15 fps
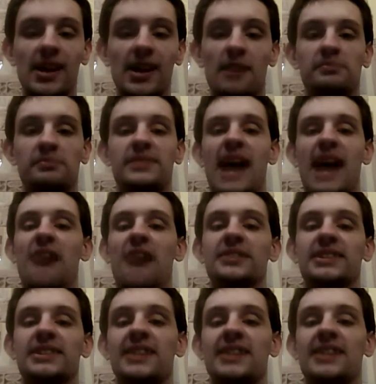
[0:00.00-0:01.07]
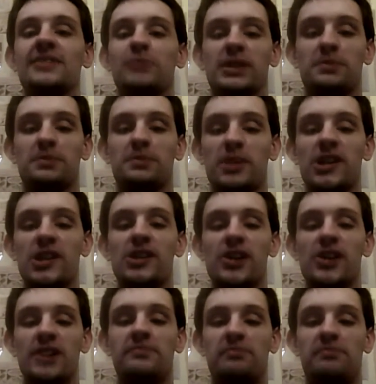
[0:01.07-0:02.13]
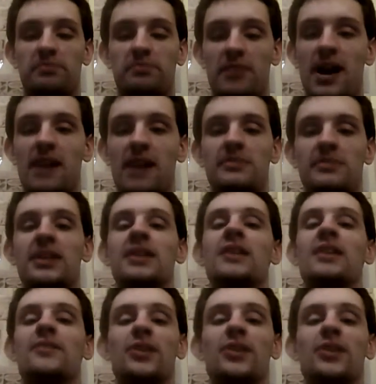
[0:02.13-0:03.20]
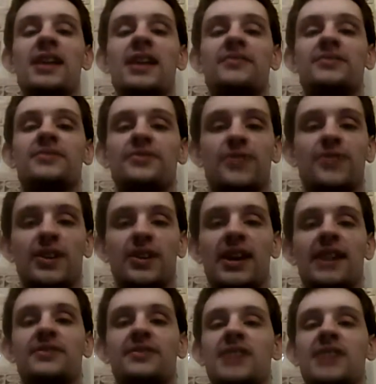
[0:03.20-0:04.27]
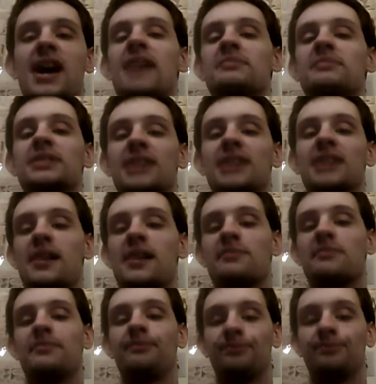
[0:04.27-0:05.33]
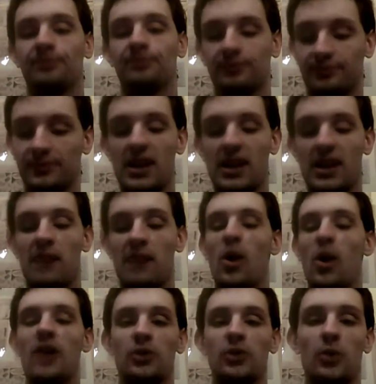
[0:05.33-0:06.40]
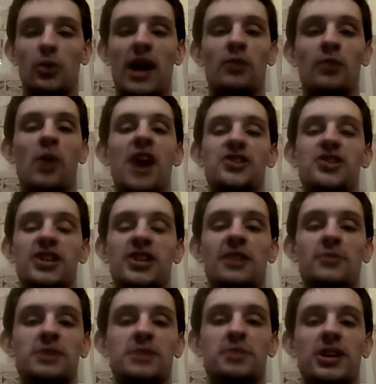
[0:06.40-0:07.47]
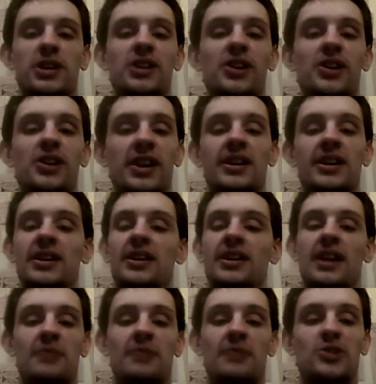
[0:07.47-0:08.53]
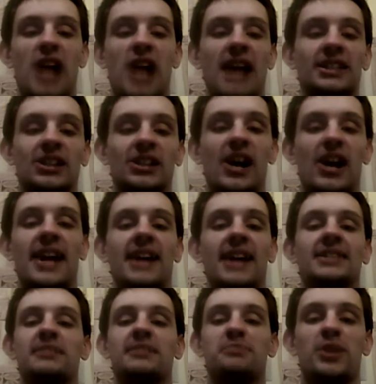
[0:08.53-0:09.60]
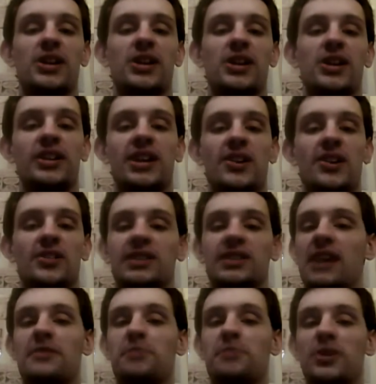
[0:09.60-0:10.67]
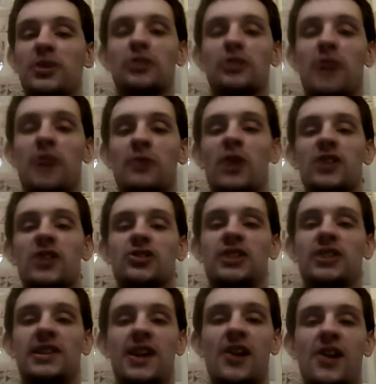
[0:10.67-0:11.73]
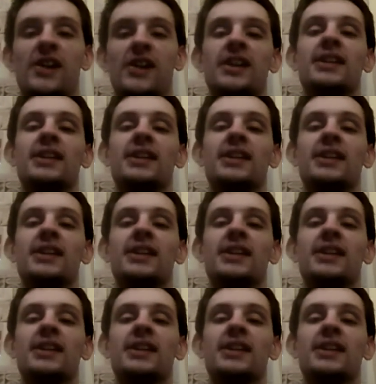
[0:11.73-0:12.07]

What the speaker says: Townsend was pretty good for a lot of times. Dwayne Washington was pretty good. Chad Scott had some pretty good years. I would put Dwayne Washington there,